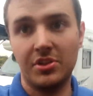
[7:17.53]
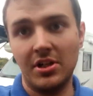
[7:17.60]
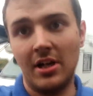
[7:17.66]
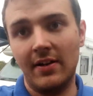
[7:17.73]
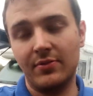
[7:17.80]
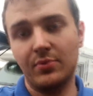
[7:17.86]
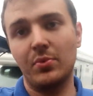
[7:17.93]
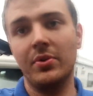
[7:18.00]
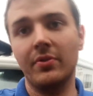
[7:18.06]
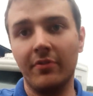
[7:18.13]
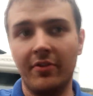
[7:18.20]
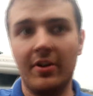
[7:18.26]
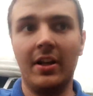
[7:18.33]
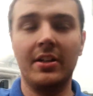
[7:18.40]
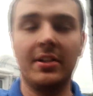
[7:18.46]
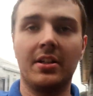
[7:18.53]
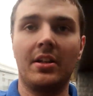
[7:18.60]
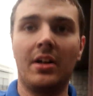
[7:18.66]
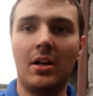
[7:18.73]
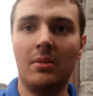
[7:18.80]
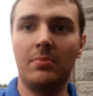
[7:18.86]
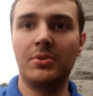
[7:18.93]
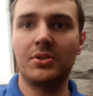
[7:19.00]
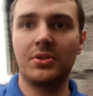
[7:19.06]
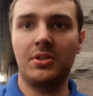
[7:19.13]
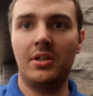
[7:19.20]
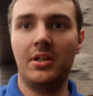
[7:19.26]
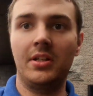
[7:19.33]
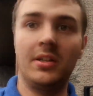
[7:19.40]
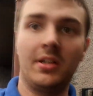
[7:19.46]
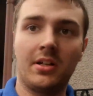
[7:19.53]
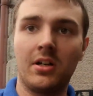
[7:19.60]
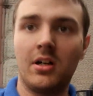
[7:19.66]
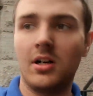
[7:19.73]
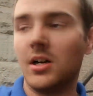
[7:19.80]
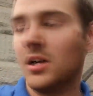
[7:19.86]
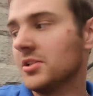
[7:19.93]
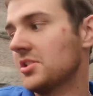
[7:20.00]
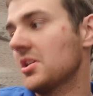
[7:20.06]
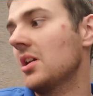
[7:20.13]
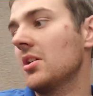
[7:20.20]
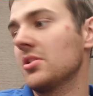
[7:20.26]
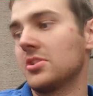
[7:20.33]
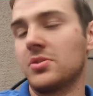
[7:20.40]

shafts wouldn't fit into the hubs in the car as they are,